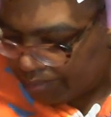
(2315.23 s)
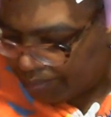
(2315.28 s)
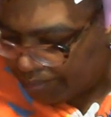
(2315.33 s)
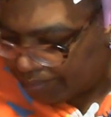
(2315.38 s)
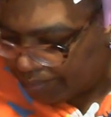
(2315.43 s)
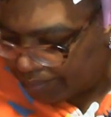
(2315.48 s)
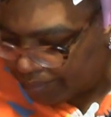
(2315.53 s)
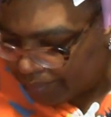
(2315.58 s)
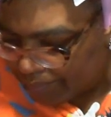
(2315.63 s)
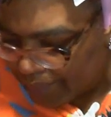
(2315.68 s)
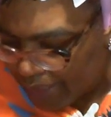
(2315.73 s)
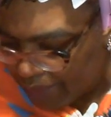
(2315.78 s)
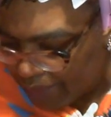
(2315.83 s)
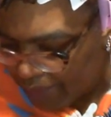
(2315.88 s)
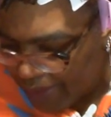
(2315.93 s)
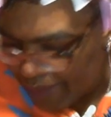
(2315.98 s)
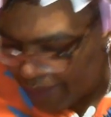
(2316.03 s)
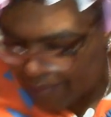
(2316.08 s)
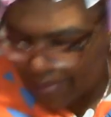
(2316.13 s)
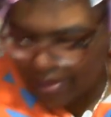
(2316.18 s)
don't
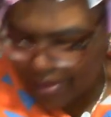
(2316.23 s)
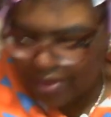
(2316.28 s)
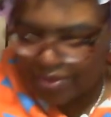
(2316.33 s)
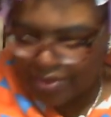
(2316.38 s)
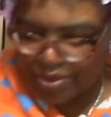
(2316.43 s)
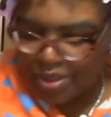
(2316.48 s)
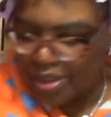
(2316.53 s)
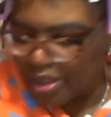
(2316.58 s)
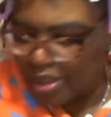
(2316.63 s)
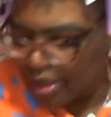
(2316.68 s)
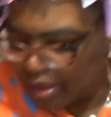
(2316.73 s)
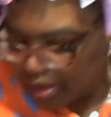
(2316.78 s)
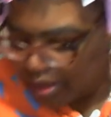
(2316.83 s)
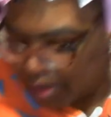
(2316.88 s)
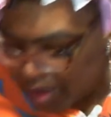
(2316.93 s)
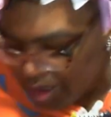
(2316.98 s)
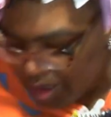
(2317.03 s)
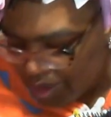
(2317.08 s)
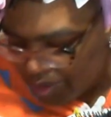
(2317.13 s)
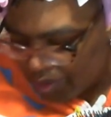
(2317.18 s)
have them here, you
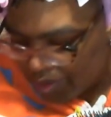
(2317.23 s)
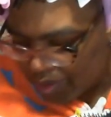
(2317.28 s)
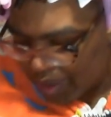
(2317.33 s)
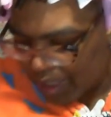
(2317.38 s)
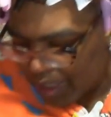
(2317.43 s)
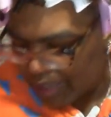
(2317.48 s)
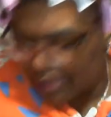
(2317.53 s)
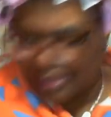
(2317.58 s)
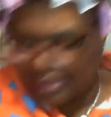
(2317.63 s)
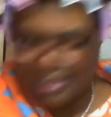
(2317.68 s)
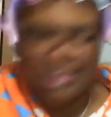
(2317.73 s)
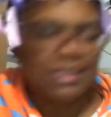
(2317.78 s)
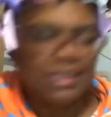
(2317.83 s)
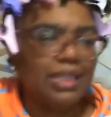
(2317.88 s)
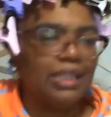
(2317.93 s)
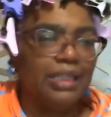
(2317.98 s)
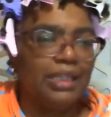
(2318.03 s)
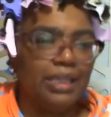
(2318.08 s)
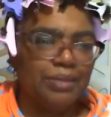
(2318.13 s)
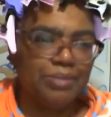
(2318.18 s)
got these
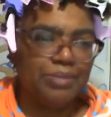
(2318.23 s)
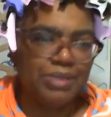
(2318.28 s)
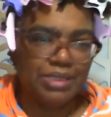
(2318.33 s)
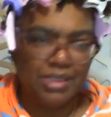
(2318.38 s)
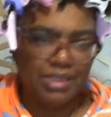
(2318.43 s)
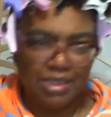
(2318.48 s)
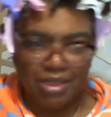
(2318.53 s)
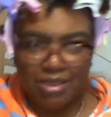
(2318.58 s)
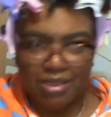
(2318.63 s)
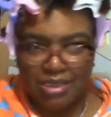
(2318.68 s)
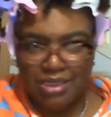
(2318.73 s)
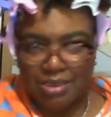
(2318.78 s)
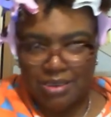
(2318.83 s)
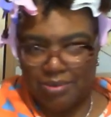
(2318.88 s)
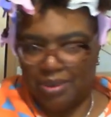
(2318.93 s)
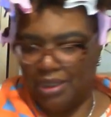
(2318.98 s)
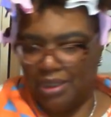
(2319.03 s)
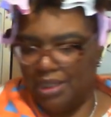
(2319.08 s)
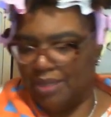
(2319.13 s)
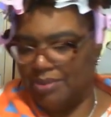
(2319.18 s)
clips,
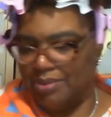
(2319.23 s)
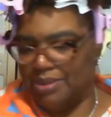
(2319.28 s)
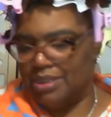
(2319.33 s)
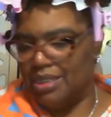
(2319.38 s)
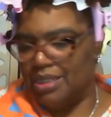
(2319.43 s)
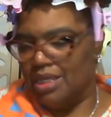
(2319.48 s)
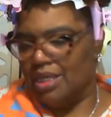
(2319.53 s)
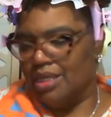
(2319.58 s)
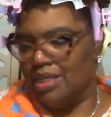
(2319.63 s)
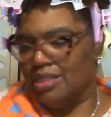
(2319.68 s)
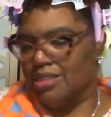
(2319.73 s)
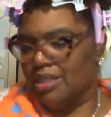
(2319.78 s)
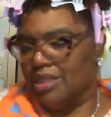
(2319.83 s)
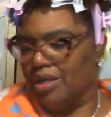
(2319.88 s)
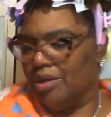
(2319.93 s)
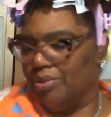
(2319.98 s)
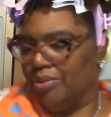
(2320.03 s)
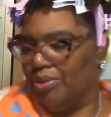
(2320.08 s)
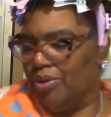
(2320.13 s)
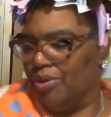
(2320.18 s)
some clips that
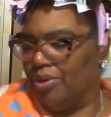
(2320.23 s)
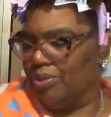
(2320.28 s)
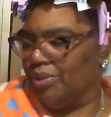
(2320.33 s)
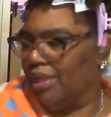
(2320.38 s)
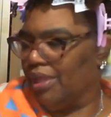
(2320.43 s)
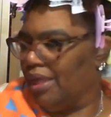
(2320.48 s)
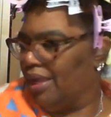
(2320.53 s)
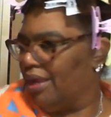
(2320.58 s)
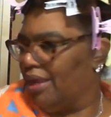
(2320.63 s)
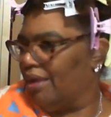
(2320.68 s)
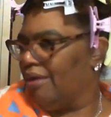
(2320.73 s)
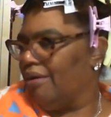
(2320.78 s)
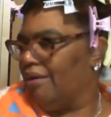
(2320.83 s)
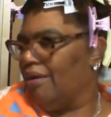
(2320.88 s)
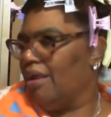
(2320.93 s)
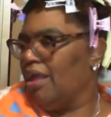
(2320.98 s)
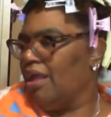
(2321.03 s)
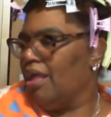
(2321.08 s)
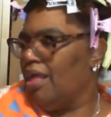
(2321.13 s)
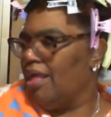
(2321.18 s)
help hold the hair,
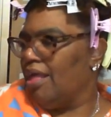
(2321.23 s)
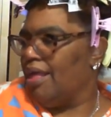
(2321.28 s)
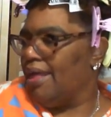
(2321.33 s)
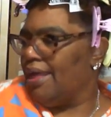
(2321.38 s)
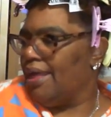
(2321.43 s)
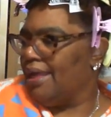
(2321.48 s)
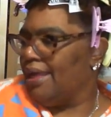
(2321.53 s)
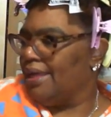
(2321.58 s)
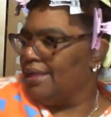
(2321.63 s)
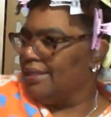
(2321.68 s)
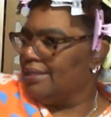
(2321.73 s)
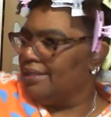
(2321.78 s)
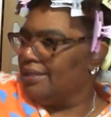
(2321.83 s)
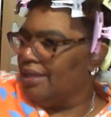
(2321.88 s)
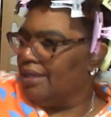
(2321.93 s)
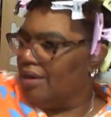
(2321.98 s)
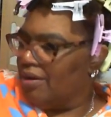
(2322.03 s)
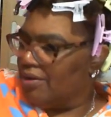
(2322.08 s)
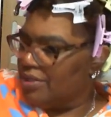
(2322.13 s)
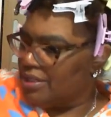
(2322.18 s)
and
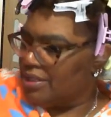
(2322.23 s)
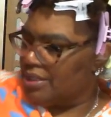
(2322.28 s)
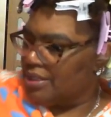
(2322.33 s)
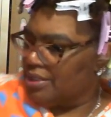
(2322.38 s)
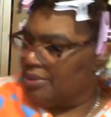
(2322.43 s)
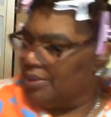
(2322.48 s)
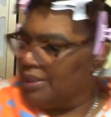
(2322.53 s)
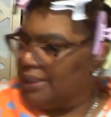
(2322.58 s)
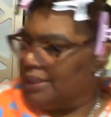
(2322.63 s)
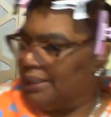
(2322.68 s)
also a